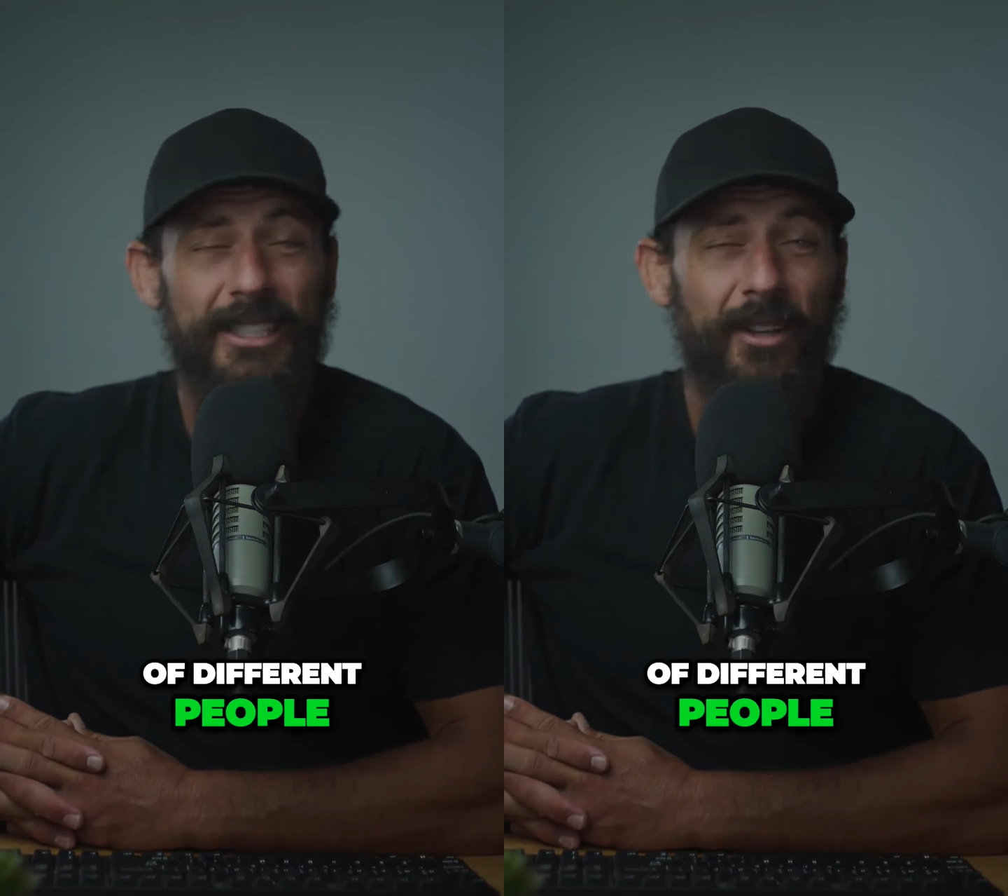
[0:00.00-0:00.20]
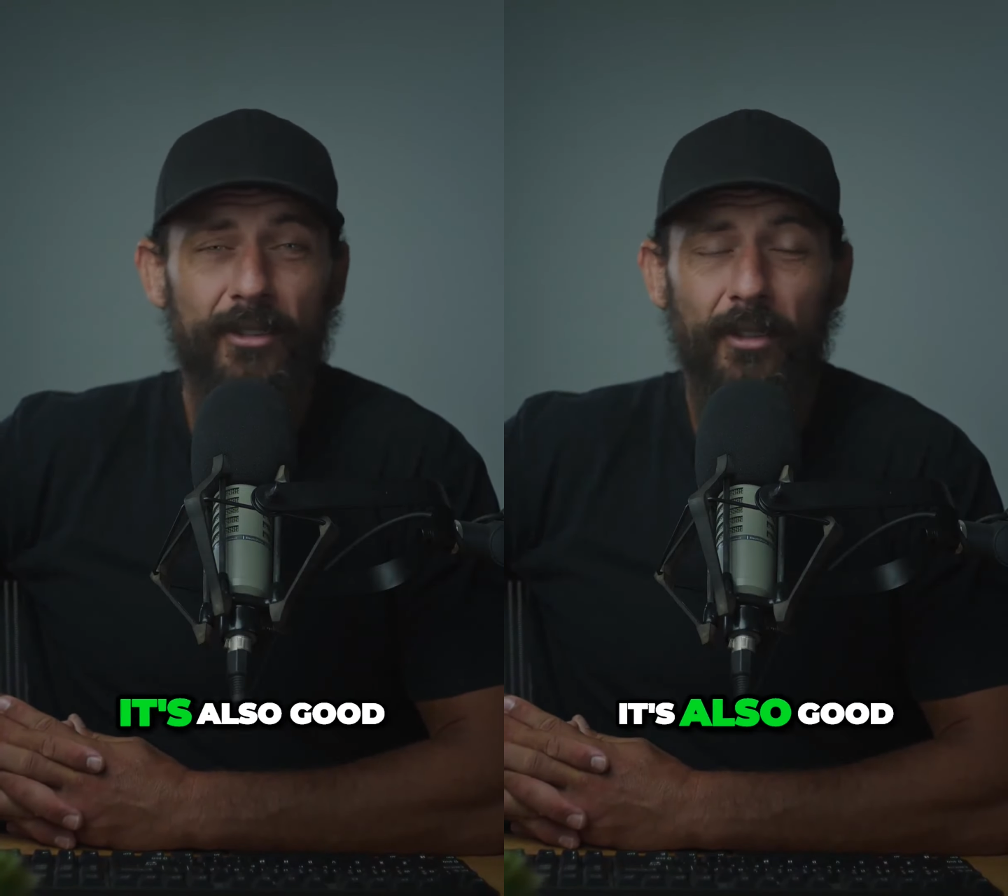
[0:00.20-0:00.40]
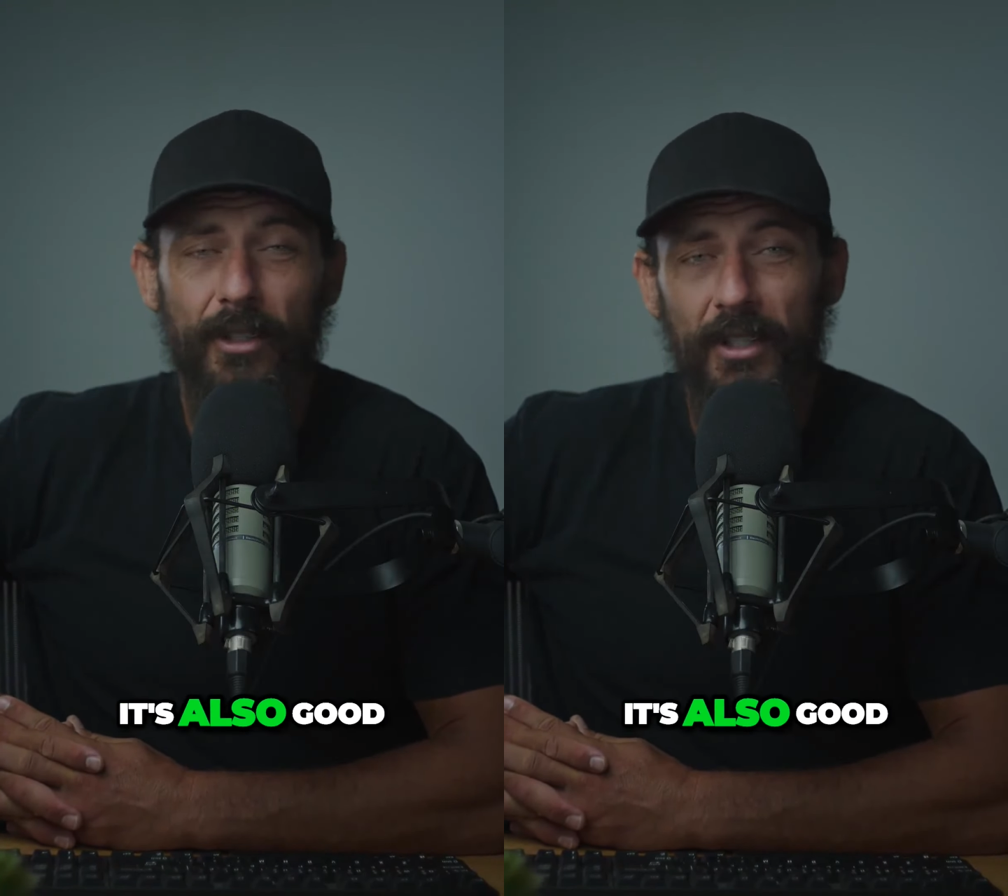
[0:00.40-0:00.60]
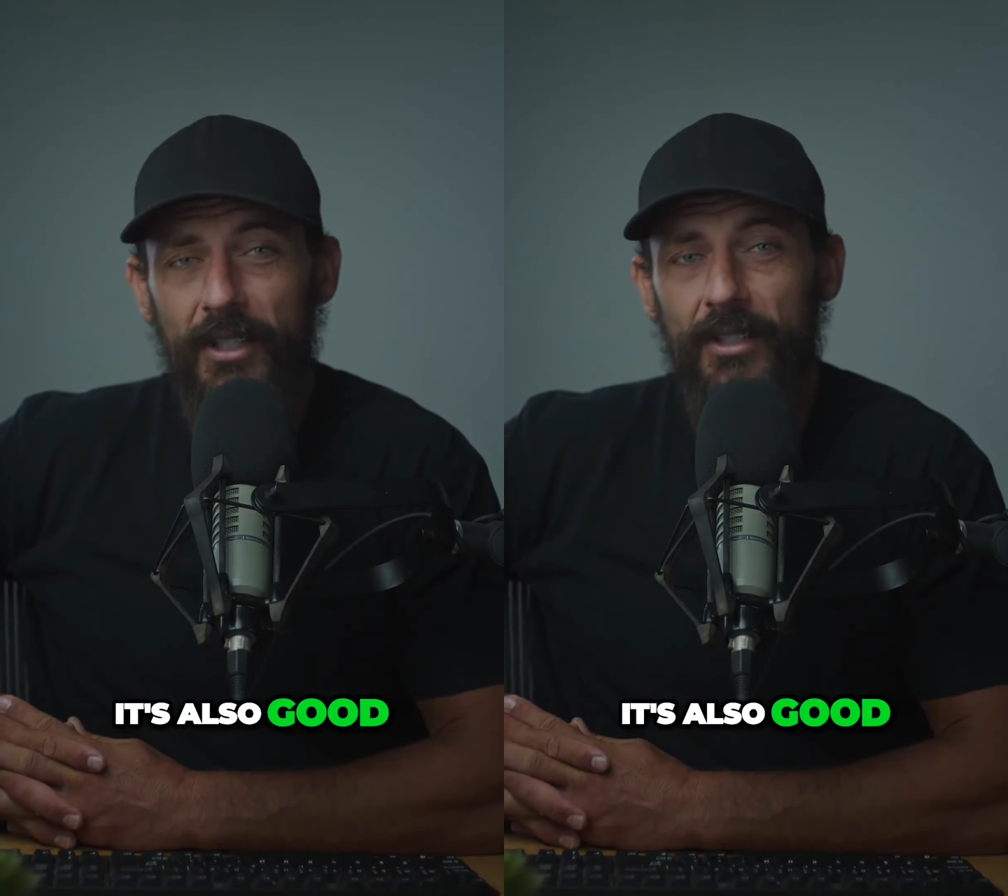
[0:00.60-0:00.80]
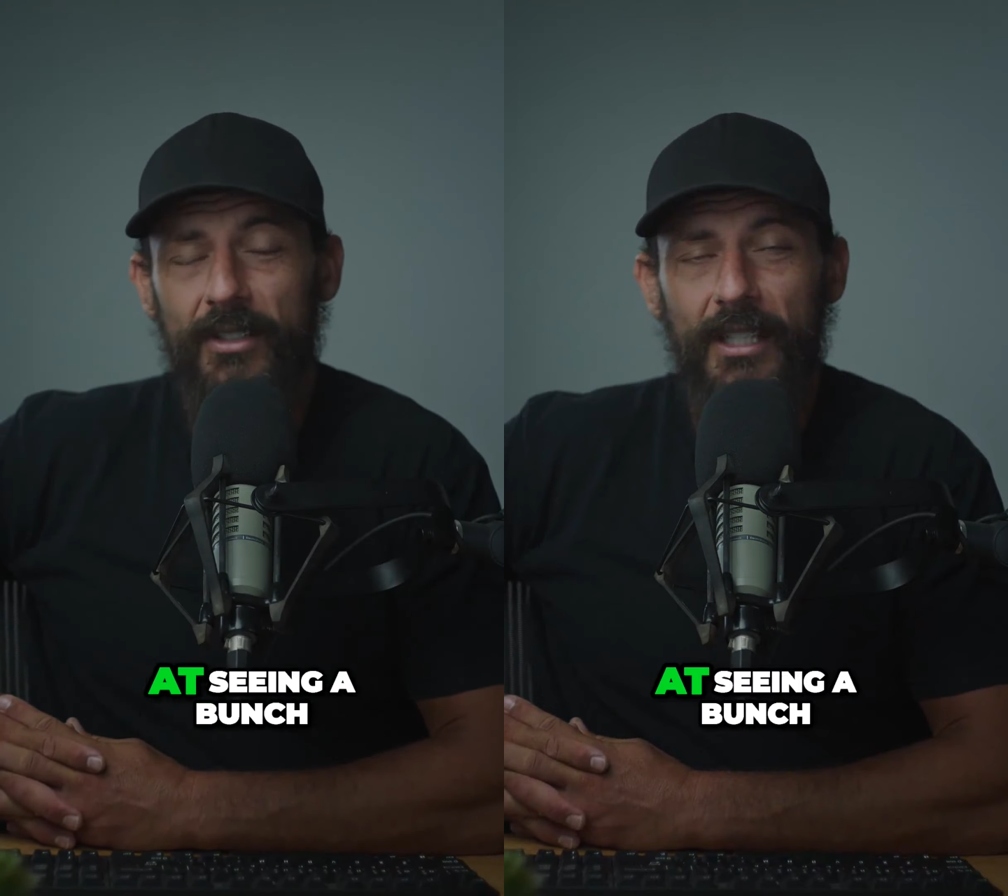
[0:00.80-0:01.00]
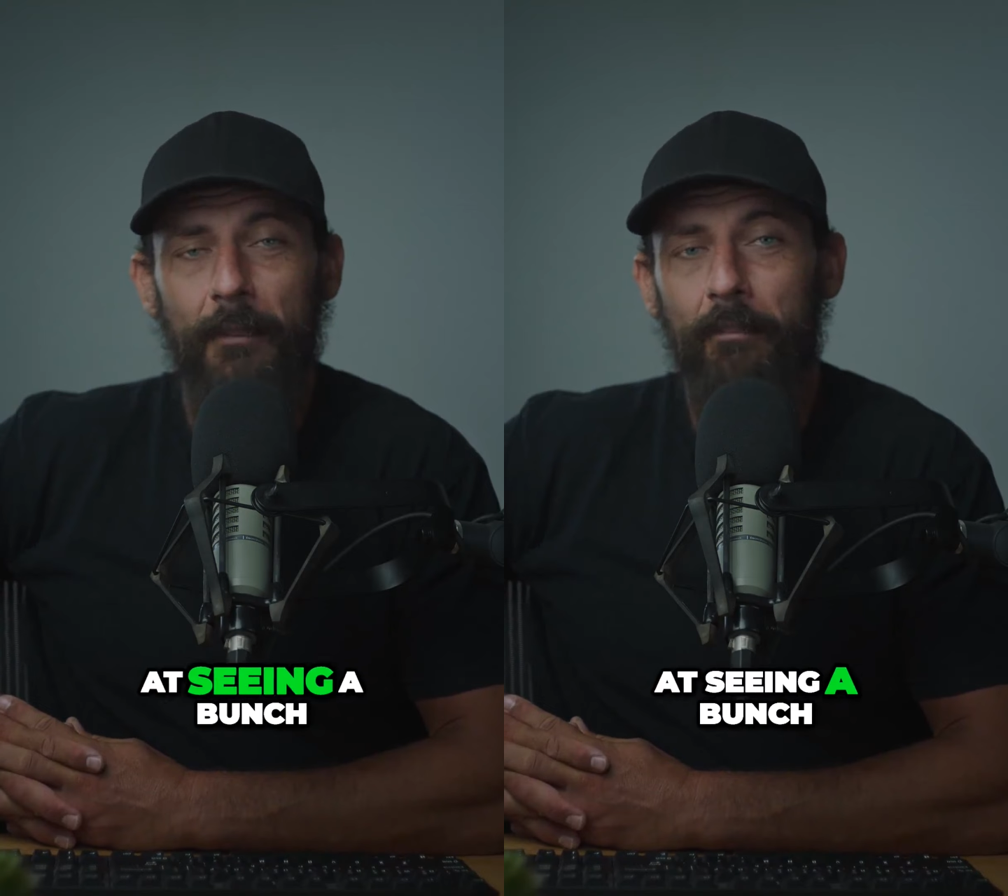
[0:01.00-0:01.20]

It's also good at seeing a